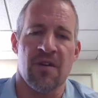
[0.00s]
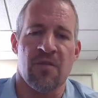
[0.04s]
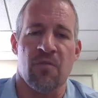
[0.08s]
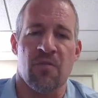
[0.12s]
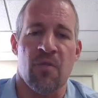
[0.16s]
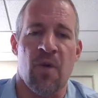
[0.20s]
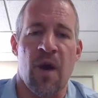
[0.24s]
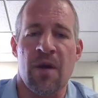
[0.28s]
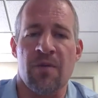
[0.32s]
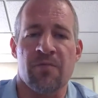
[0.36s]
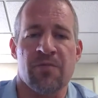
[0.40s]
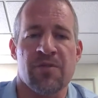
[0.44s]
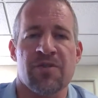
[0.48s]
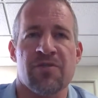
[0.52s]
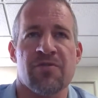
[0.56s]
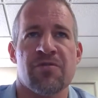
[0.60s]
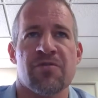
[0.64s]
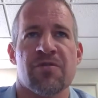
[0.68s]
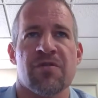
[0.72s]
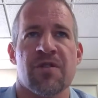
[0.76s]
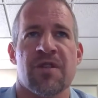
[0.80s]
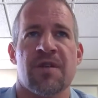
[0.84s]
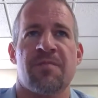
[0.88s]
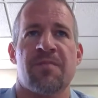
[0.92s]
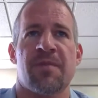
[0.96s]
Why would you
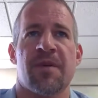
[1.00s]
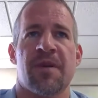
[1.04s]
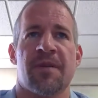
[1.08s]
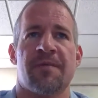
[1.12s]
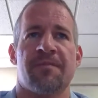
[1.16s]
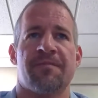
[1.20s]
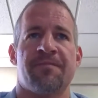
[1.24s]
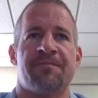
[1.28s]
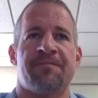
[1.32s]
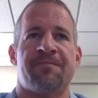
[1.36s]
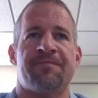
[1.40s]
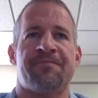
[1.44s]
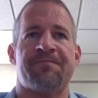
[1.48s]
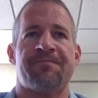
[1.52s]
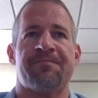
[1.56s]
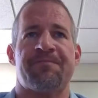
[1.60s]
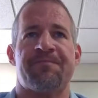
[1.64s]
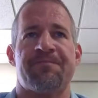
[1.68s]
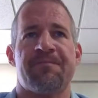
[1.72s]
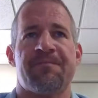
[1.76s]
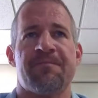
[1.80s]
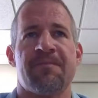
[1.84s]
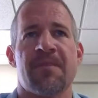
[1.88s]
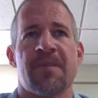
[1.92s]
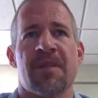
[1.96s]
sleep in?
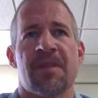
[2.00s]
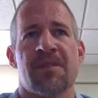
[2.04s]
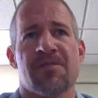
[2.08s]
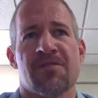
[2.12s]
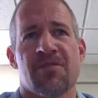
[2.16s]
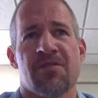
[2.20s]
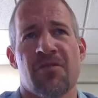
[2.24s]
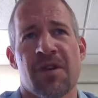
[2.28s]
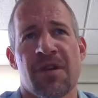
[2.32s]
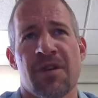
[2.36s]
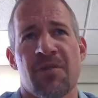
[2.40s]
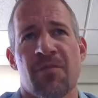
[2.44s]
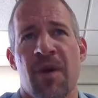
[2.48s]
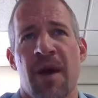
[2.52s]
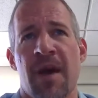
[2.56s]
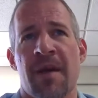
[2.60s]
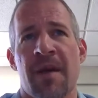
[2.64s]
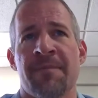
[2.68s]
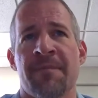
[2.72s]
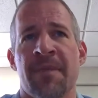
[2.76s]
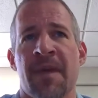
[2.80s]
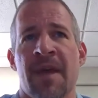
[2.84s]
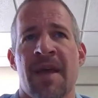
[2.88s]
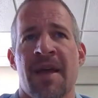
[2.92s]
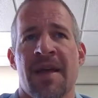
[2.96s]
So anyway,
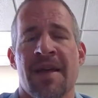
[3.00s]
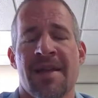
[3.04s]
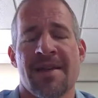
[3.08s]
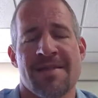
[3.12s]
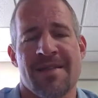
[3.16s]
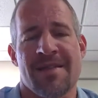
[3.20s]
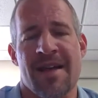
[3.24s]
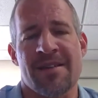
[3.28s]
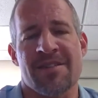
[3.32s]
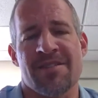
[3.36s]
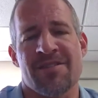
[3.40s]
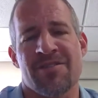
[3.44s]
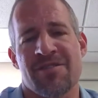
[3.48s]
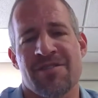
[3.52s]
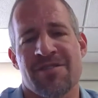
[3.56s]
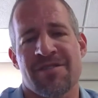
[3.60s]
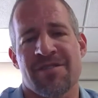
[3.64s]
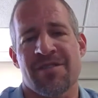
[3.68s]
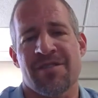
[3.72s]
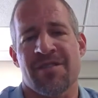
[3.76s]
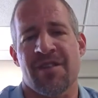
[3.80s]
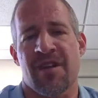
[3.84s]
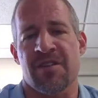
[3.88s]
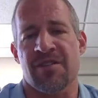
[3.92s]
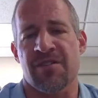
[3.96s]
that's just
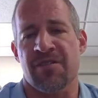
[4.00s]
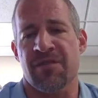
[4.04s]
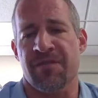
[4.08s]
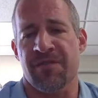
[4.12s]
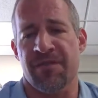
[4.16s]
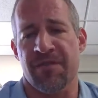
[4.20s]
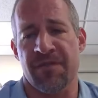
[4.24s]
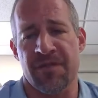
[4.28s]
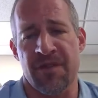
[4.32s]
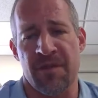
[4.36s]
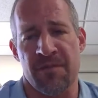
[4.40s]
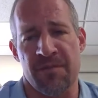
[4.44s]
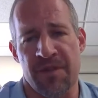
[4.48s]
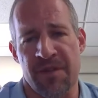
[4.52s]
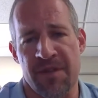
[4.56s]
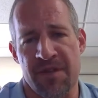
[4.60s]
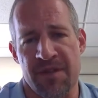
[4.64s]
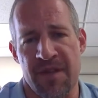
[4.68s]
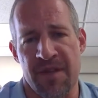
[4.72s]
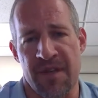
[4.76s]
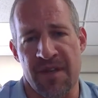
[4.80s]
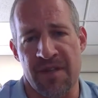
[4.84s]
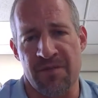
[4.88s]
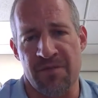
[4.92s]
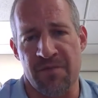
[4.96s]
a touch of some of the
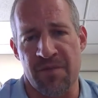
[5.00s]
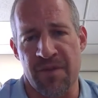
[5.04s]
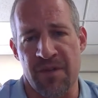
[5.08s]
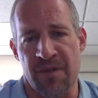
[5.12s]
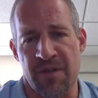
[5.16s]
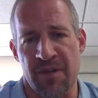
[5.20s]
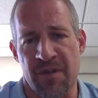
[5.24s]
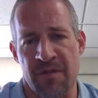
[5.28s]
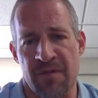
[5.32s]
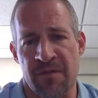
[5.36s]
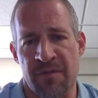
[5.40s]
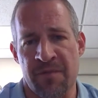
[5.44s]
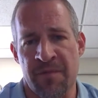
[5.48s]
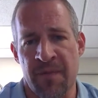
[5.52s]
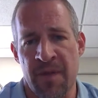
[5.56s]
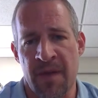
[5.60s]
things we do.